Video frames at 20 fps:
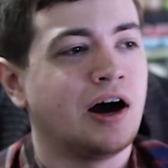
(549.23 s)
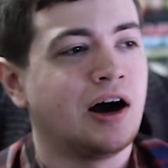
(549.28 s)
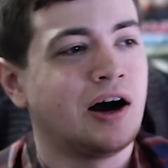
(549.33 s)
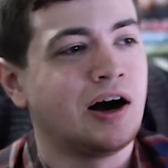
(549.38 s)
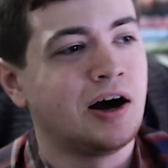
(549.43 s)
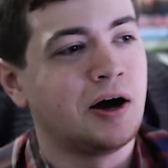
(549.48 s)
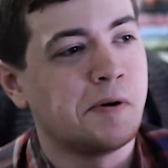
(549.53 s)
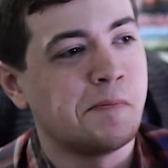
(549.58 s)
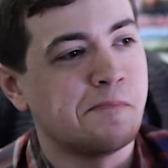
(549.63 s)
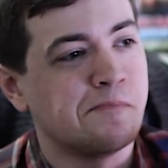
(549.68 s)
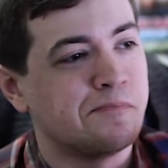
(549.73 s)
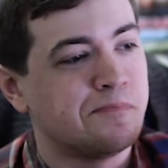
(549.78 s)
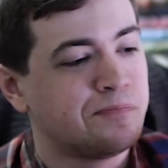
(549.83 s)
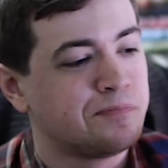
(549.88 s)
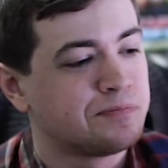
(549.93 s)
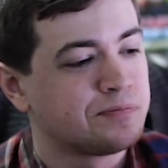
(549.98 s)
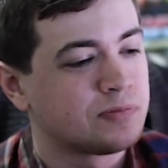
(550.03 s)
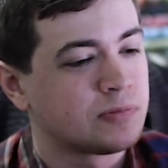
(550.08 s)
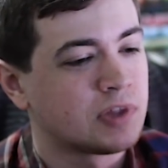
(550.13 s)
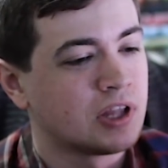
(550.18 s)
Um,
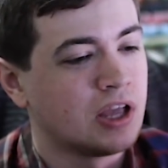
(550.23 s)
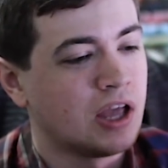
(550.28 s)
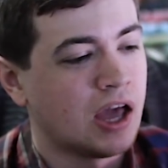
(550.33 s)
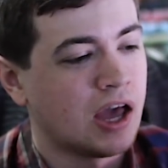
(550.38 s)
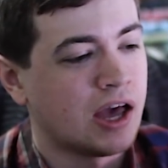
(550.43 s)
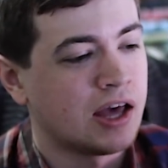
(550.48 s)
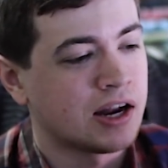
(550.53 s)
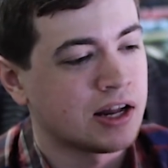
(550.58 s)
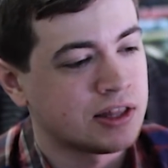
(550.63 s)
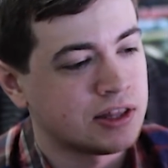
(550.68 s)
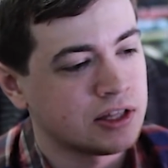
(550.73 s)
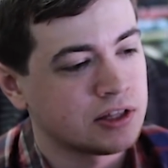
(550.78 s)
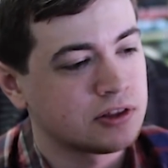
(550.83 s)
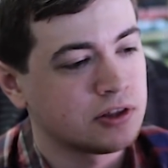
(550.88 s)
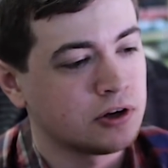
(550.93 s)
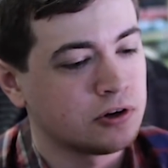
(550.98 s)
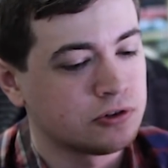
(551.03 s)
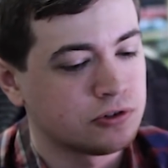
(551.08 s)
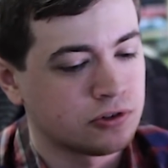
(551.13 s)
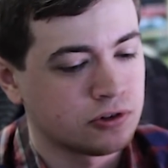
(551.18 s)
and I think
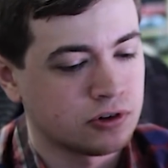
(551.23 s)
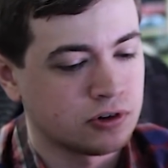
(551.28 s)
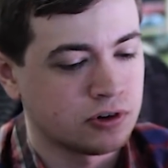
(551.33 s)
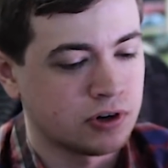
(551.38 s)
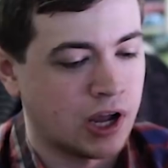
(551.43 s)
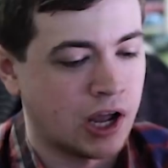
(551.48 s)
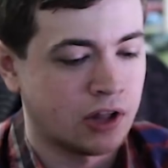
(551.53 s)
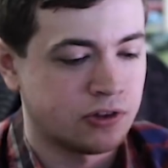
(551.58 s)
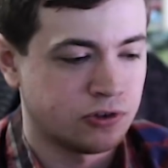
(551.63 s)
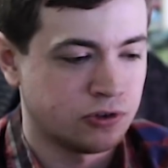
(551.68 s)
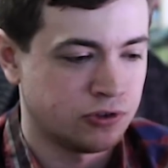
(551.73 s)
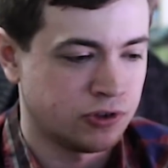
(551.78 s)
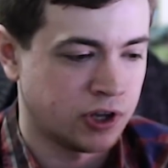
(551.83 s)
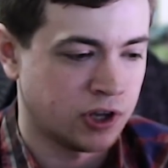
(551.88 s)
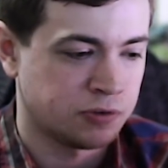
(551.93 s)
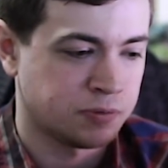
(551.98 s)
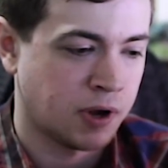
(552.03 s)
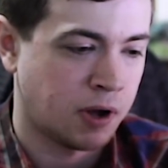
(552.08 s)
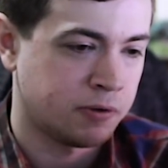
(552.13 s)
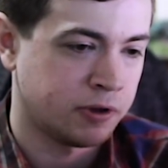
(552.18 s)
those are answers you
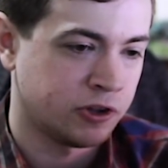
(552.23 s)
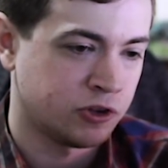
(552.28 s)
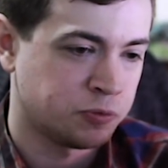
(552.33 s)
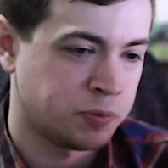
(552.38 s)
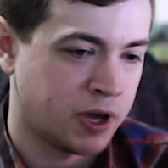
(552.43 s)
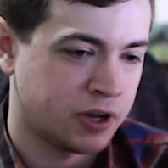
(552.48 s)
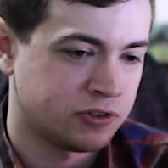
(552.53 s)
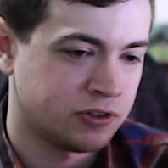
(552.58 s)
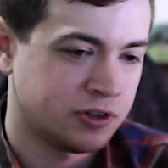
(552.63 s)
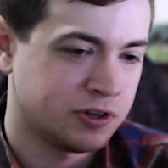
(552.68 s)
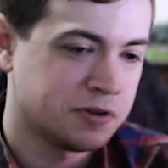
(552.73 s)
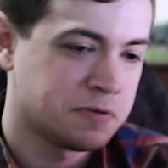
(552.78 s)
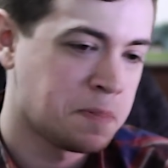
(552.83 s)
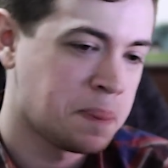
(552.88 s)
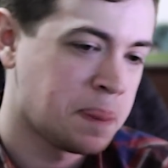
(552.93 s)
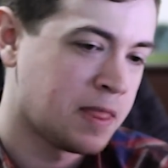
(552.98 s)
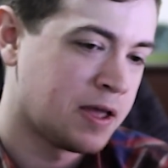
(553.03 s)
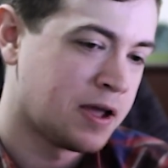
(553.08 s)
guys probably expected.